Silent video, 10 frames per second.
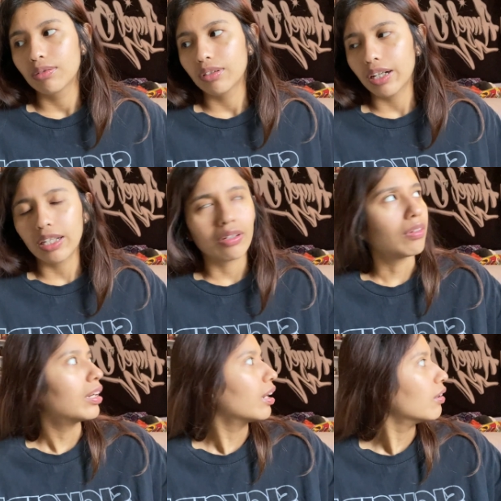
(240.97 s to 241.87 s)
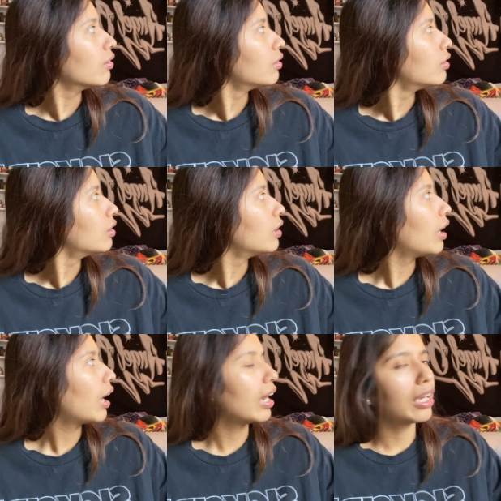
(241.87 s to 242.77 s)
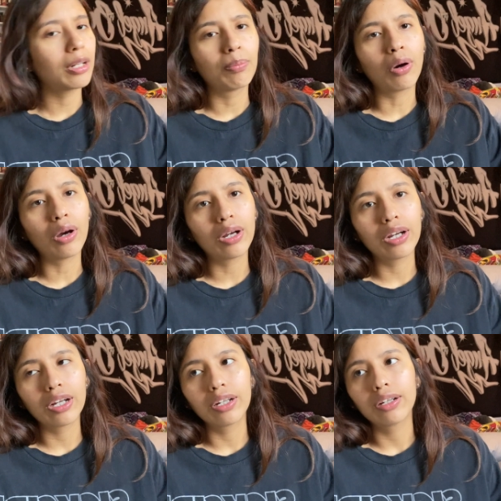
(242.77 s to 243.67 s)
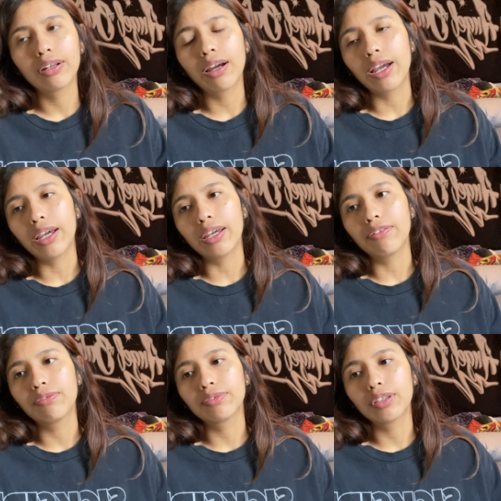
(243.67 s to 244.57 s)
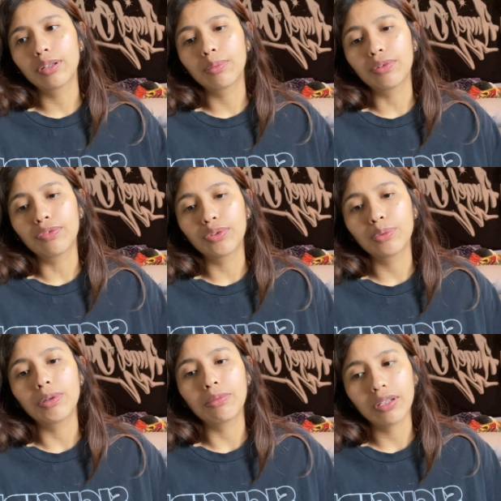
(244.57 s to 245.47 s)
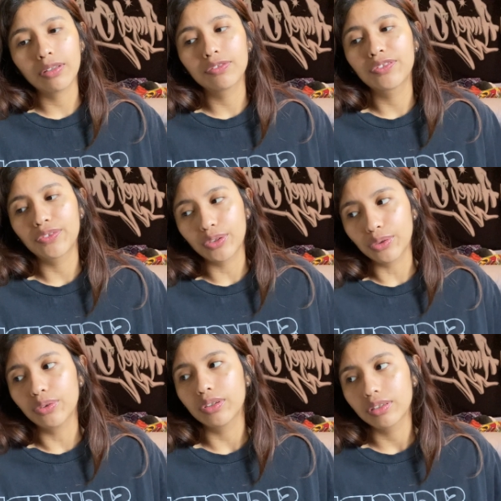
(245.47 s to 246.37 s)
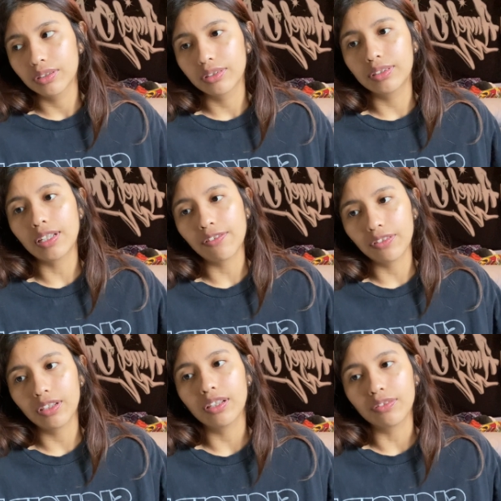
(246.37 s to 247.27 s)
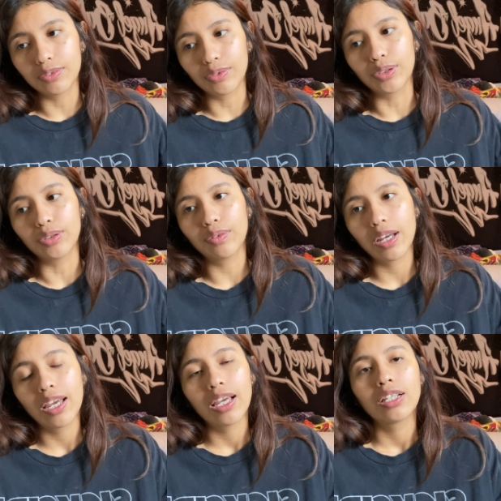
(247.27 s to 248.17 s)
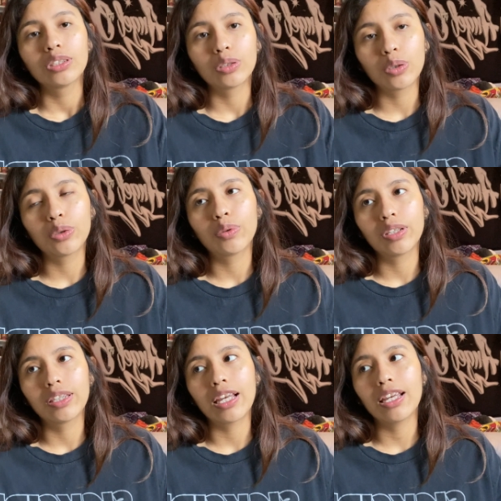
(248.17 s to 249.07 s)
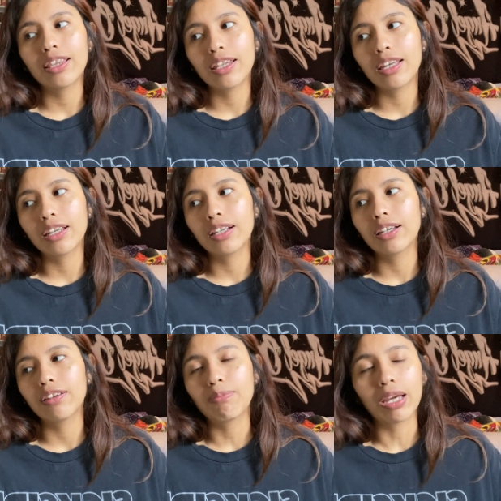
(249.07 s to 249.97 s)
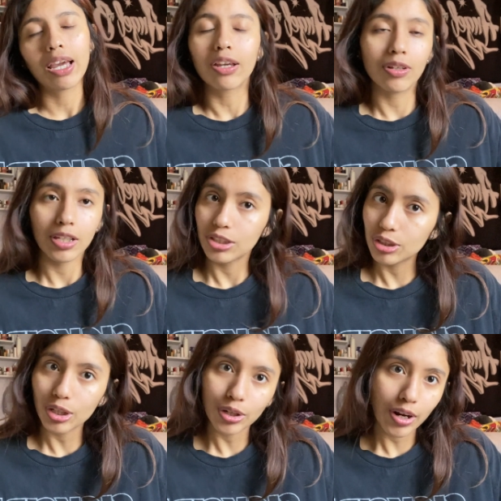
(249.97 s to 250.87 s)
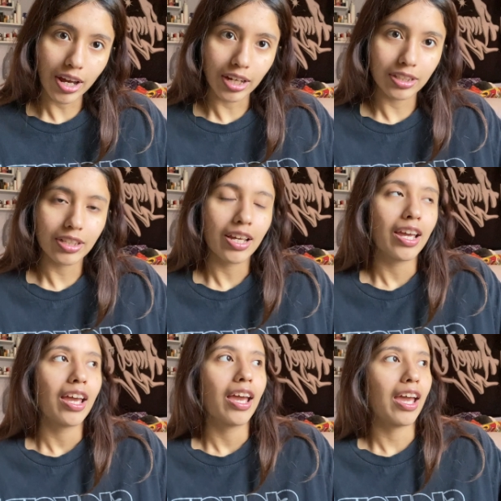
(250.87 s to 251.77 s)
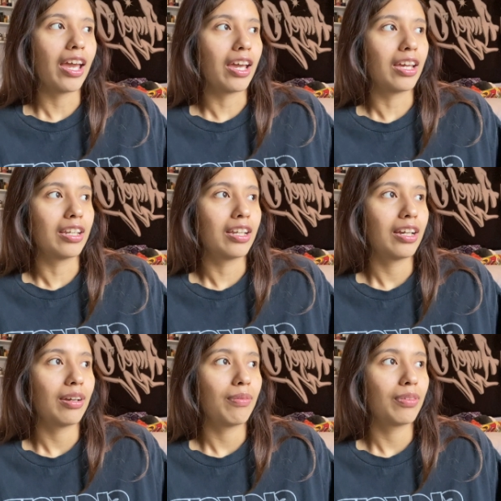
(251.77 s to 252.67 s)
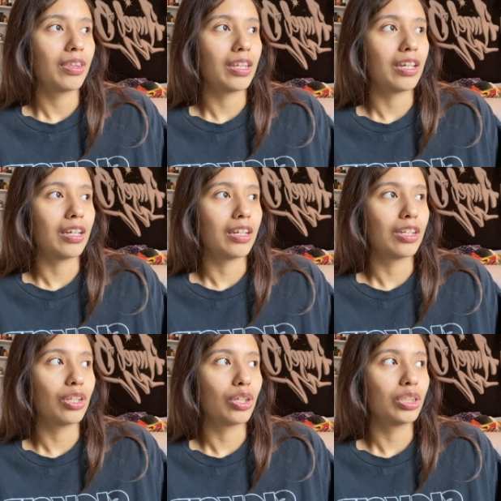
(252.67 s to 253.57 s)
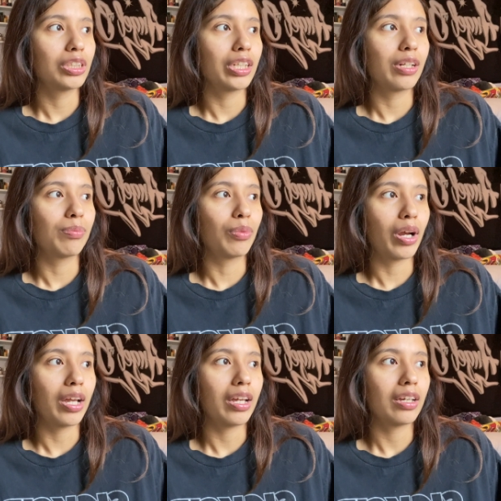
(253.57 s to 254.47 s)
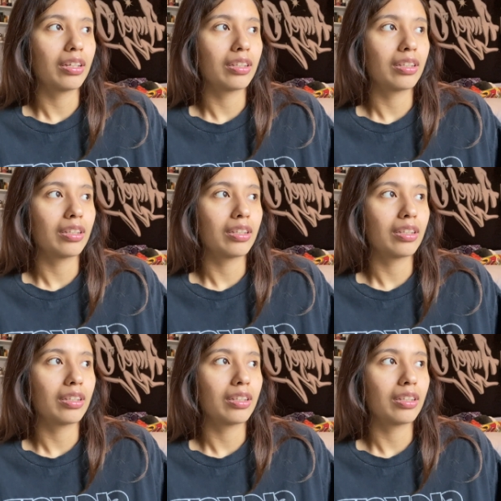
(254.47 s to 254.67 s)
what did I eat right now? I ate a bar, I ate a little bit of fruit. Baby loves fruit, definitely loves fruit. So they think, if my calculations are correct, and the nurse did him right,